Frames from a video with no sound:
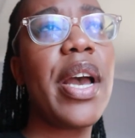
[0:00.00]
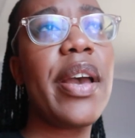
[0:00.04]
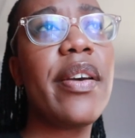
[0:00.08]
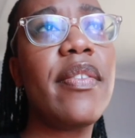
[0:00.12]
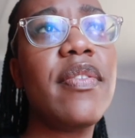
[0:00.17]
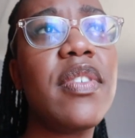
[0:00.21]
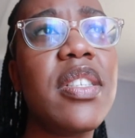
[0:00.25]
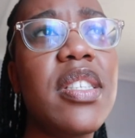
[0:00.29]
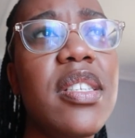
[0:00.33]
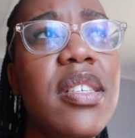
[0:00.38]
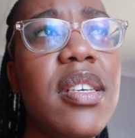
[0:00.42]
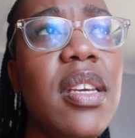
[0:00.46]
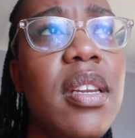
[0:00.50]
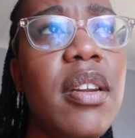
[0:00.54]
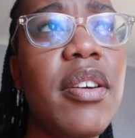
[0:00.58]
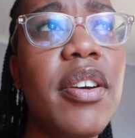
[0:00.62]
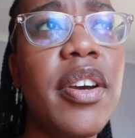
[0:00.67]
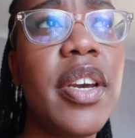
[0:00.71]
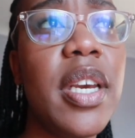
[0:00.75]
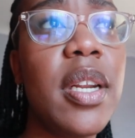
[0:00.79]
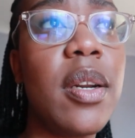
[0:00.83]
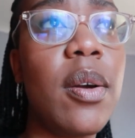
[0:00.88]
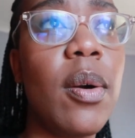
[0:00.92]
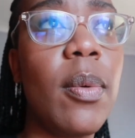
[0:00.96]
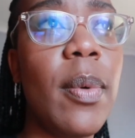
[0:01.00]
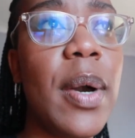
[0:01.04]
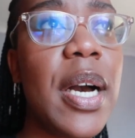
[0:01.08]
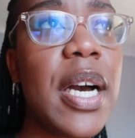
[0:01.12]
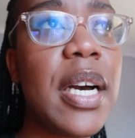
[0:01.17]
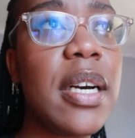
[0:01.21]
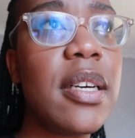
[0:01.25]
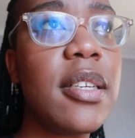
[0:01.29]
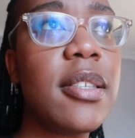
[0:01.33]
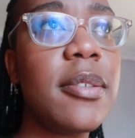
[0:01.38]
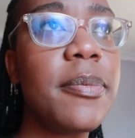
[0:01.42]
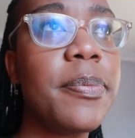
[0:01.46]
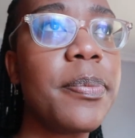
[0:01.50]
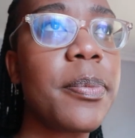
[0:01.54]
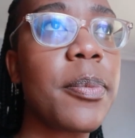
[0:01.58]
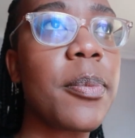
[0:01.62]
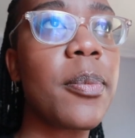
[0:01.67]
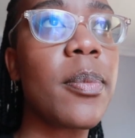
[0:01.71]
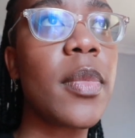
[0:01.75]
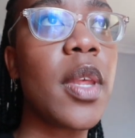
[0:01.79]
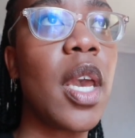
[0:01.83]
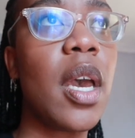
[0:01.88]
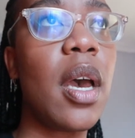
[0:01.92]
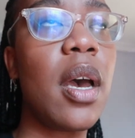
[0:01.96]
I haven't seen her in a while,
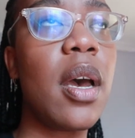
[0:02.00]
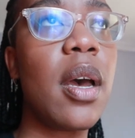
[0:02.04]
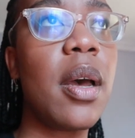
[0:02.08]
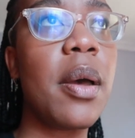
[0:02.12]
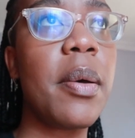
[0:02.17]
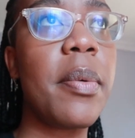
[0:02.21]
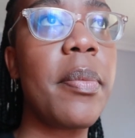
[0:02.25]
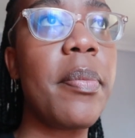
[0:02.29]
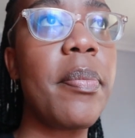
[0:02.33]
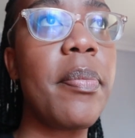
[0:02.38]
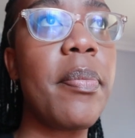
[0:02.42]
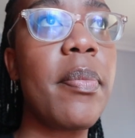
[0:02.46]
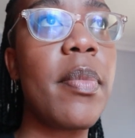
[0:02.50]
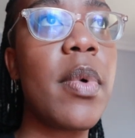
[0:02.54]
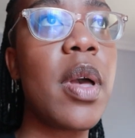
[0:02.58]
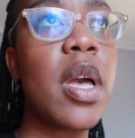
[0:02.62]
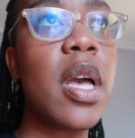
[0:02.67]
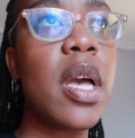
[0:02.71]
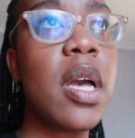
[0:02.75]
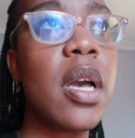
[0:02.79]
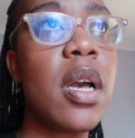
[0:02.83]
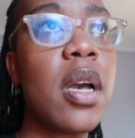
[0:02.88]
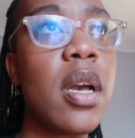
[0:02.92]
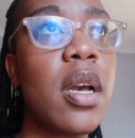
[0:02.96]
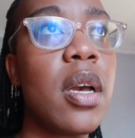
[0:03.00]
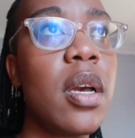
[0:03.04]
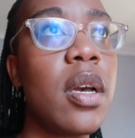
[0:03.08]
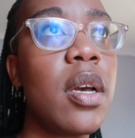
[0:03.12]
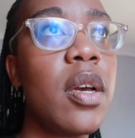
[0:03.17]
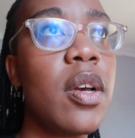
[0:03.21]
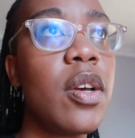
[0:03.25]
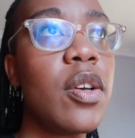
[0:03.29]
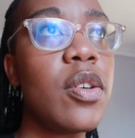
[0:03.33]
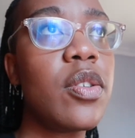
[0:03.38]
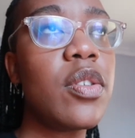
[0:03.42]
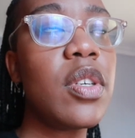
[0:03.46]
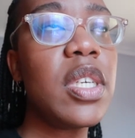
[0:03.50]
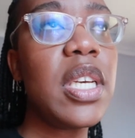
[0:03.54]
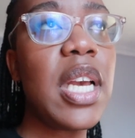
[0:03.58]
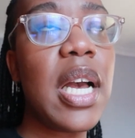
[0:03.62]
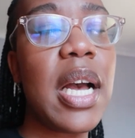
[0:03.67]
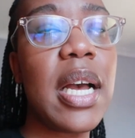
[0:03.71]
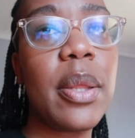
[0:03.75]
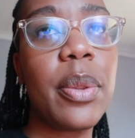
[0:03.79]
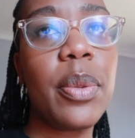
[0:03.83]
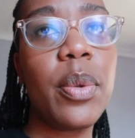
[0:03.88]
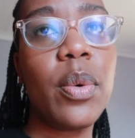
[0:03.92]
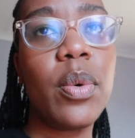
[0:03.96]
so
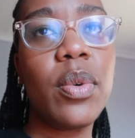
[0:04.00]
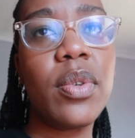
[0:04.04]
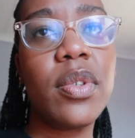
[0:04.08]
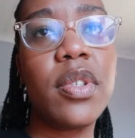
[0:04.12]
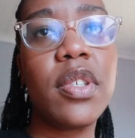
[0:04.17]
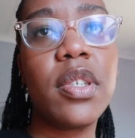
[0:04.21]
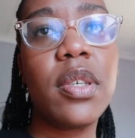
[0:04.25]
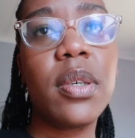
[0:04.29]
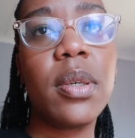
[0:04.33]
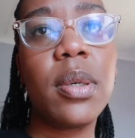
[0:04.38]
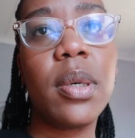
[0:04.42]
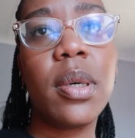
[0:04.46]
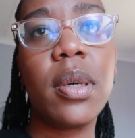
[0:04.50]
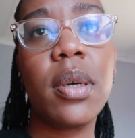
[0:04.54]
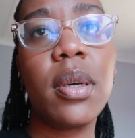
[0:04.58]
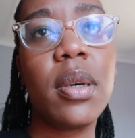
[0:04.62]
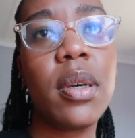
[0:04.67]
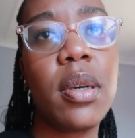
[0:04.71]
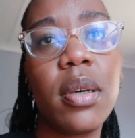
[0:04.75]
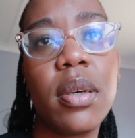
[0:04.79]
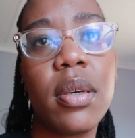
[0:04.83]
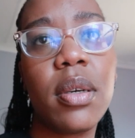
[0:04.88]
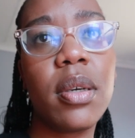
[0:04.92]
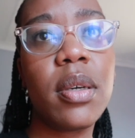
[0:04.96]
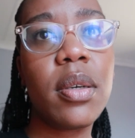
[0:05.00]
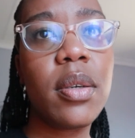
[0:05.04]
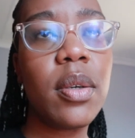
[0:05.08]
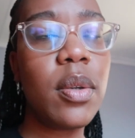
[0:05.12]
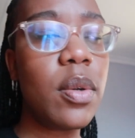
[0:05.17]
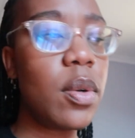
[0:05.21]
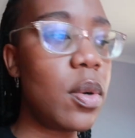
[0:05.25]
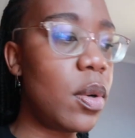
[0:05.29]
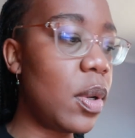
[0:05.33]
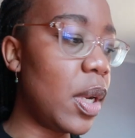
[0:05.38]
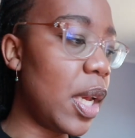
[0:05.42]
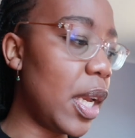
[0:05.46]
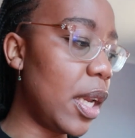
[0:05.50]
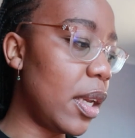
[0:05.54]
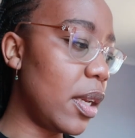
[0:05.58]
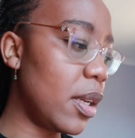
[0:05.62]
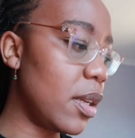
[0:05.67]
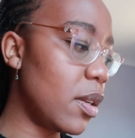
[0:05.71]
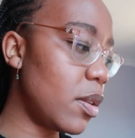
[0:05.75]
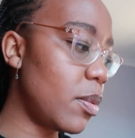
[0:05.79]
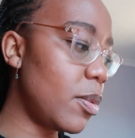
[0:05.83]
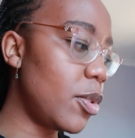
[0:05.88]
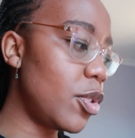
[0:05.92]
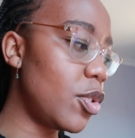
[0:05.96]
yeah, I thought, you know,
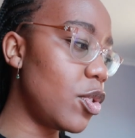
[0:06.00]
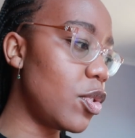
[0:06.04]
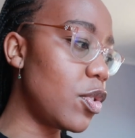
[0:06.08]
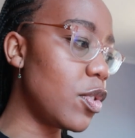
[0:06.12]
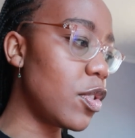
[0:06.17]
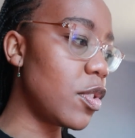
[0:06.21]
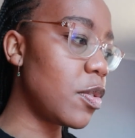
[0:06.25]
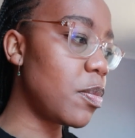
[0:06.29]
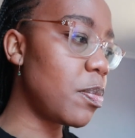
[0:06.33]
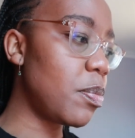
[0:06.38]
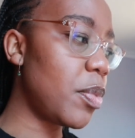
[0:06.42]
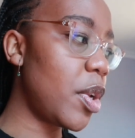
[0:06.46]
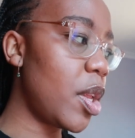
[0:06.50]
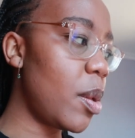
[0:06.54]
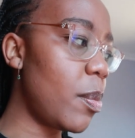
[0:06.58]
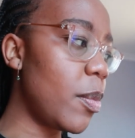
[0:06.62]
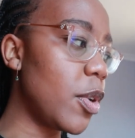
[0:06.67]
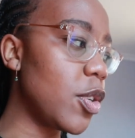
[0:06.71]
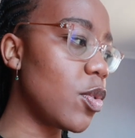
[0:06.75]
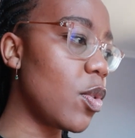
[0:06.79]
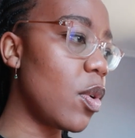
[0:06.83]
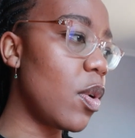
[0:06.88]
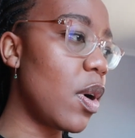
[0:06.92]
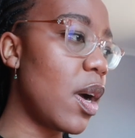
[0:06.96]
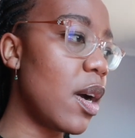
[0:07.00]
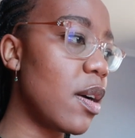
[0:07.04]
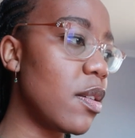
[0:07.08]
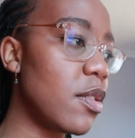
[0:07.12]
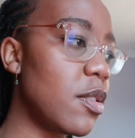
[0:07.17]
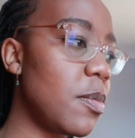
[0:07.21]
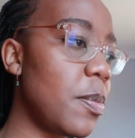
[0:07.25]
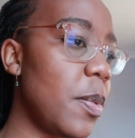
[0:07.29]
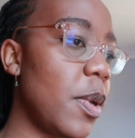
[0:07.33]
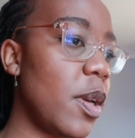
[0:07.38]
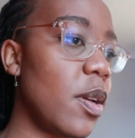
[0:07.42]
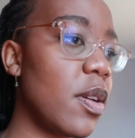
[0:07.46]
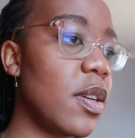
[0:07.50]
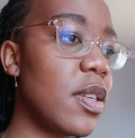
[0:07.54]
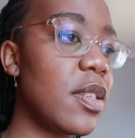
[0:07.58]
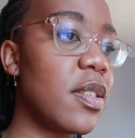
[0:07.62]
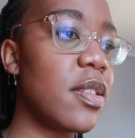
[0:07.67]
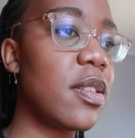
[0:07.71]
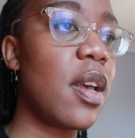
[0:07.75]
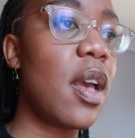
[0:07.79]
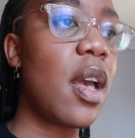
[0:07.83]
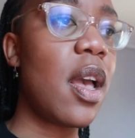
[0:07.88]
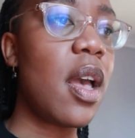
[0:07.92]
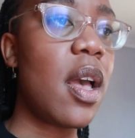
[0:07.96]
like, we should just pretty much go out
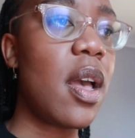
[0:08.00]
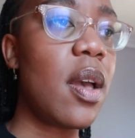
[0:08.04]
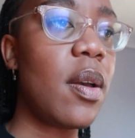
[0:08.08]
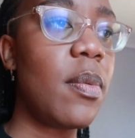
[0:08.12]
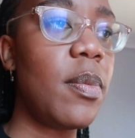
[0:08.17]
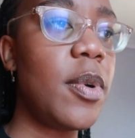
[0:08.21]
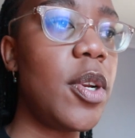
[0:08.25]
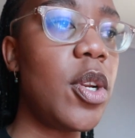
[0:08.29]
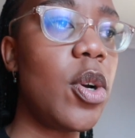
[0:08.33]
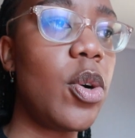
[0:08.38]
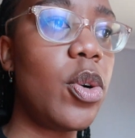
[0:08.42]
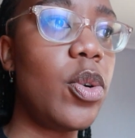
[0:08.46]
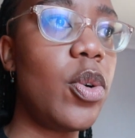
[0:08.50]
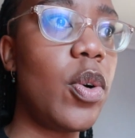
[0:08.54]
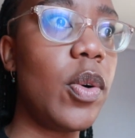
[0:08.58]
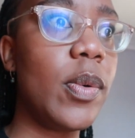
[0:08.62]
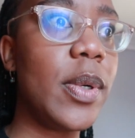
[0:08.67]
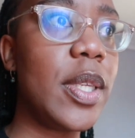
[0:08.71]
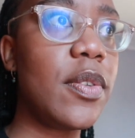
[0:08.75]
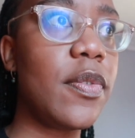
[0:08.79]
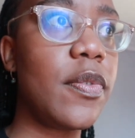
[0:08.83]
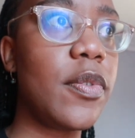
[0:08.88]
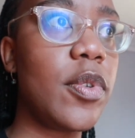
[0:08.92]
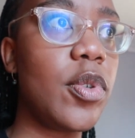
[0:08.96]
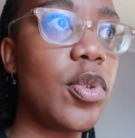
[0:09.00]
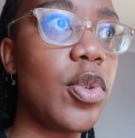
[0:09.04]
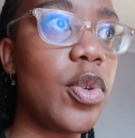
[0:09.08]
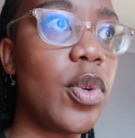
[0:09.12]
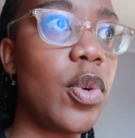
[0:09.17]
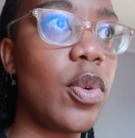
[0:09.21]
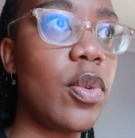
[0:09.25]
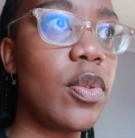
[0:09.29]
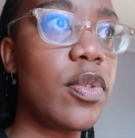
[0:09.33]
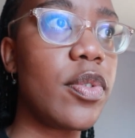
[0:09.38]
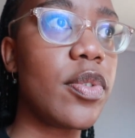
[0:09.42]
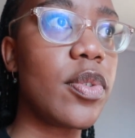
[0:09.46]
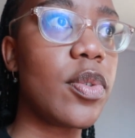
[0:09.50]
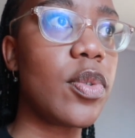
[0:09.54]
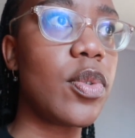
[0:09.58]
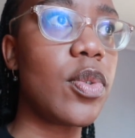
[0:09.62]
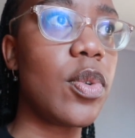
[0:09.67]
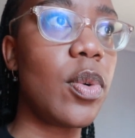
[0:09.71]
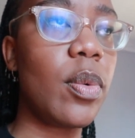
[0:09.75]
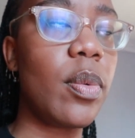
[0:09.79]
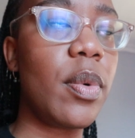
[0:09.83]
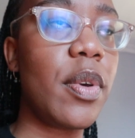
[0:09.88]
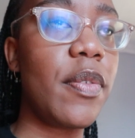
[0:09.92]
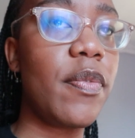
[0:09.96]
because we don't know what the future holds.
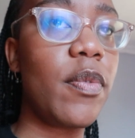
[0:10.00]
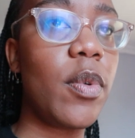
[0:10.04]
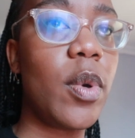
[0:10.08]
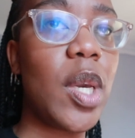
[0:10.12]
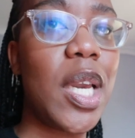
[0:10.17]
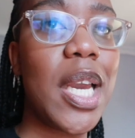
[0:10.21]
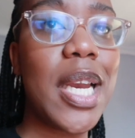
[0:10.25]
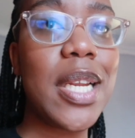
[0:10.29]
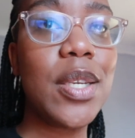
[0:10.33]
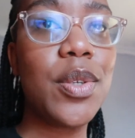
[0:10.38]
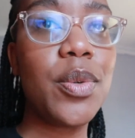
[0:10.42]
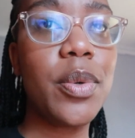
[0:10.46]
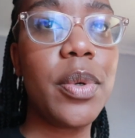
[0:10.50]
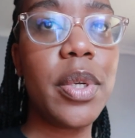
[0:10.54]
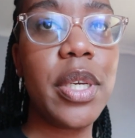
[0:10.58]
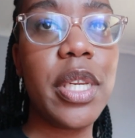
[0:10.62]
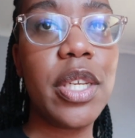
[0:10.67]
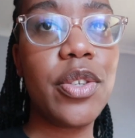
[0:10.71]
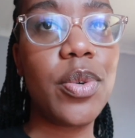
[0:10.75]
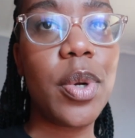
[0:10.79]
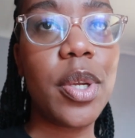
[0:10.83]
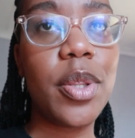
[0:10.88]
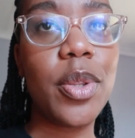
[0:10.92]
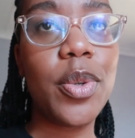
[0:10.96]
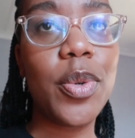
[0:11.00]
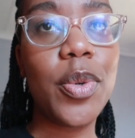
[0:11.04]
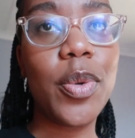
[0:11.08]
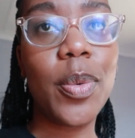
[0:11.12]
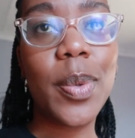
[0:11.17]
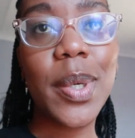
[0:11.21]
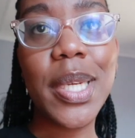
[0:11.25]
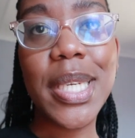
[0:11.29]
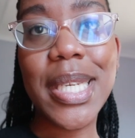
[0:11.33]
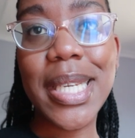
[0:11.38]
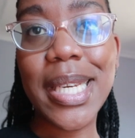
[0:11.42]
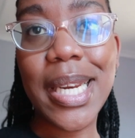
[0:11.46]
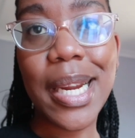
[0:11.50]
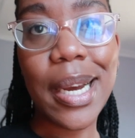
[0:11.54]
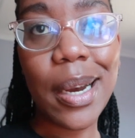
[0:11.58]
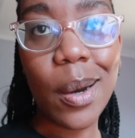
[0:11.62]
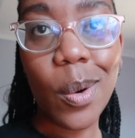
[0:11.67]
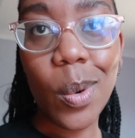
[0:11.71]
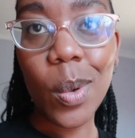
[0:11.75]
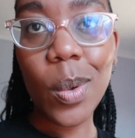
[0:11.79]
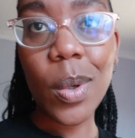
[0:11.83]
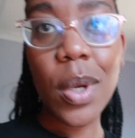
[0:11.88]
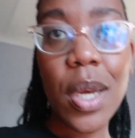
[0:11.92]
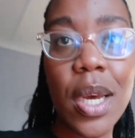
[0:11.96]
So if we can do it, let's rather do it
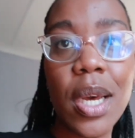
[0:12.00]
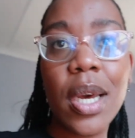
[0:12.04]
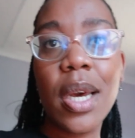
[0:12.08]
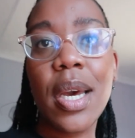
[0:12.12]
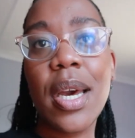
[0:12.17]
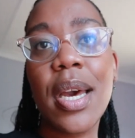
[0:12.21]
now.